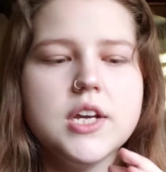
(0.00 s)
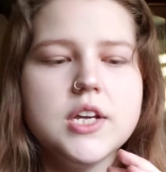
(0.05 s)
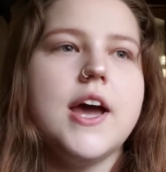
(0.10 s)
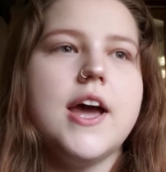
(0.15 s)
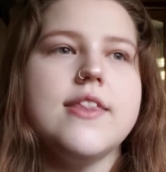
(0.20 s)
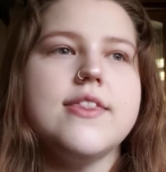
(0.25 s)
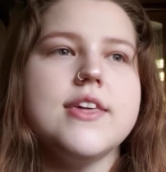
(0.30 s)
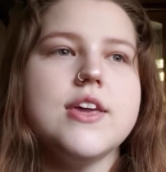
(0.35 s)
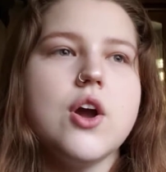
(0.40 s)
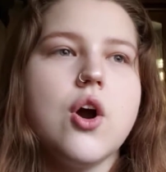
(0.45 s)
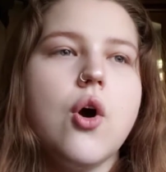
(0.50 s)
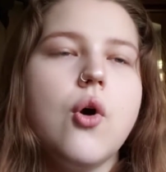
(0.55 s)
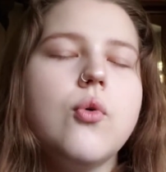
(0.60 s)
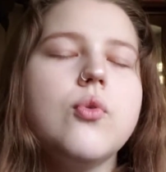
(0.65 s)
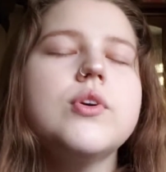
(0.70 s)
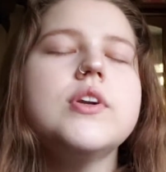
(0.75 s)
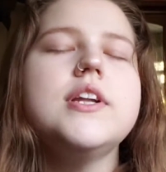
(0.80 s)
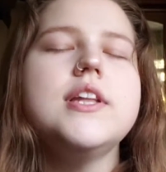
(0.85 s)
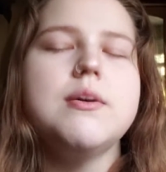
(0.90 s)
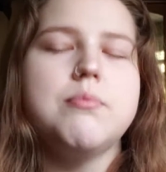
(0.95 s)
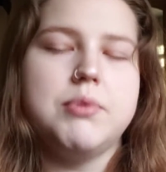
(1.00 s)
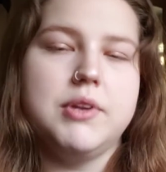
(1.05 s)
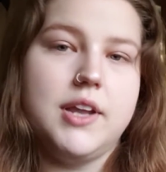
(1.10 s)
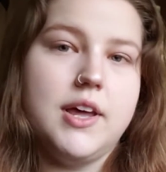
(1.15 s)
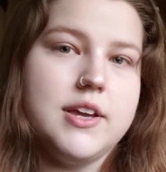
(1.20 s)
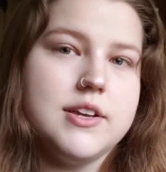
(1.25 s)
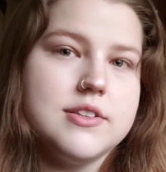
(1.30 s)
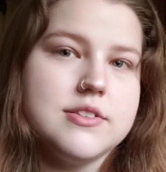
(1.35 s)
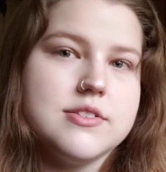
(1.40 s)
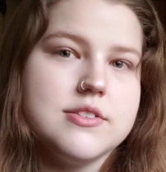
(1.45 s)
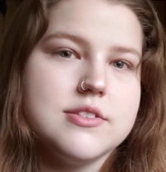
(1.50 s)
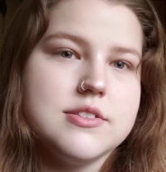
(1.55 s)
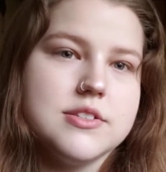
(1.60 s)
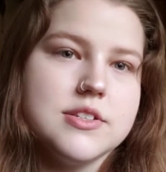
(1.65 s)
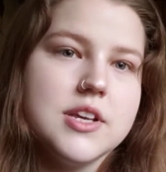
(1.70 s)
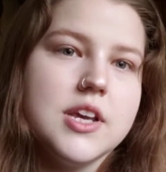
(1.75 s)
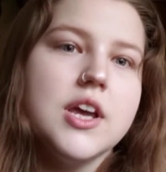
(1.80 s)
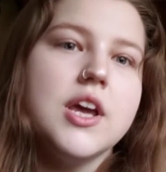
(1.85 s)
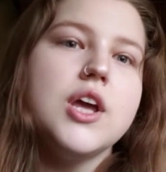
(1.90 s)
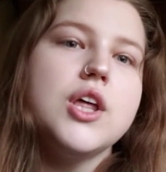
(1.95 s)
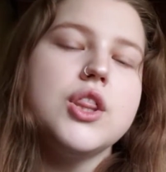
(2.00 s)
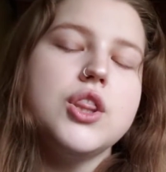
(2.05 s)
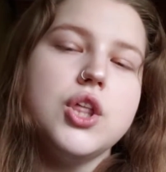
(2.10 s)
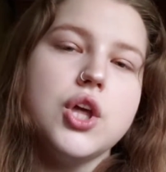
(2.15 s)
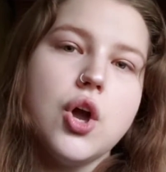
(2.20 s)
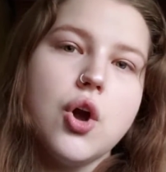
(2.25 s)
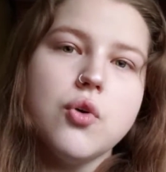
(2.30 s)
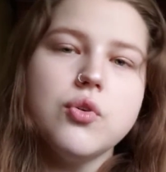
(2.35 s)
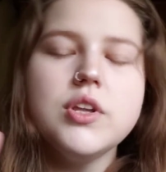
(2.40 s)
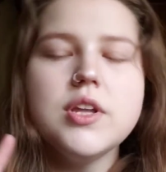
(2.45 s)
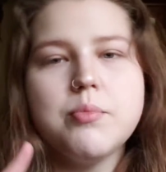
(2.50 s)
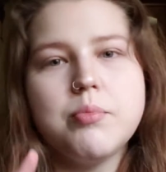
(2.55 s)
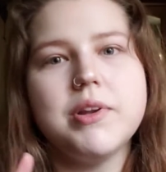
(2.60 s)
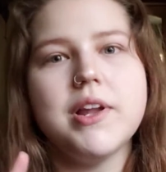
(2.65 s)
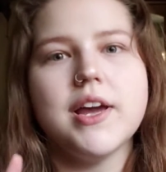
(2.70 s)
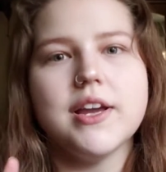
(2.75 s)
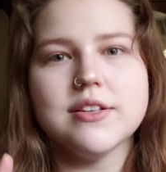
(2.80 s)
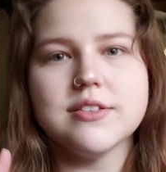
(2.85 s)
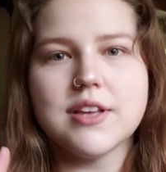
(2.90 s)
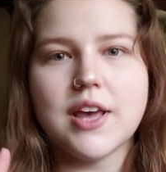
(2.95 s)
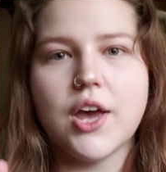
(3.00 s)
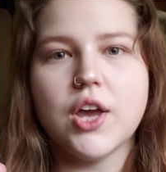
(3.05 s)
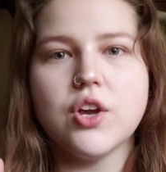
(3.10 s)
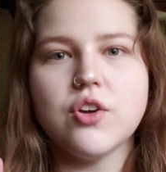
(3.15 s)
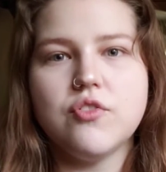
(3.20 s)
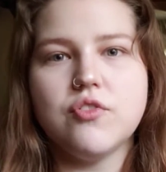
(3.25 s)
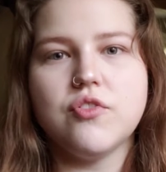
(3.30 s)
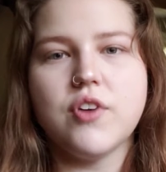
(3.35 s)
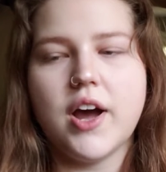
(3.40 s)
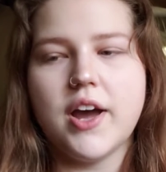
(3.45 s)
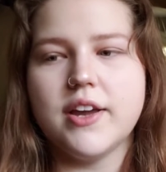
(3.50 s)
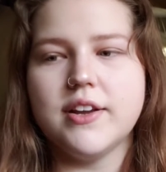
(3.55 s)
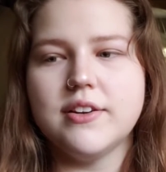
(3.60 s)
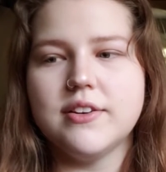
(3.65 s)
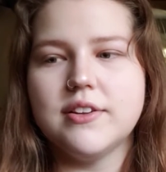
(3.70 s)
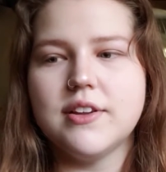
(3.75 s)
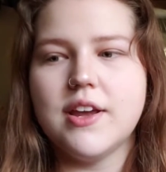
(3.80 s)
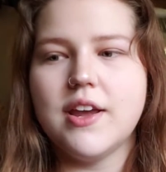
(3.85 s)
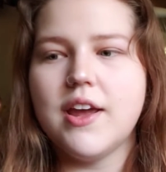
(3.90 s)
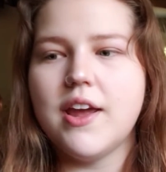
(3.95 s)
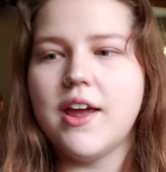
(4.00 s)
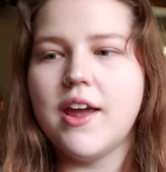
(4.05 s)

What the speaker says: And the only place I could find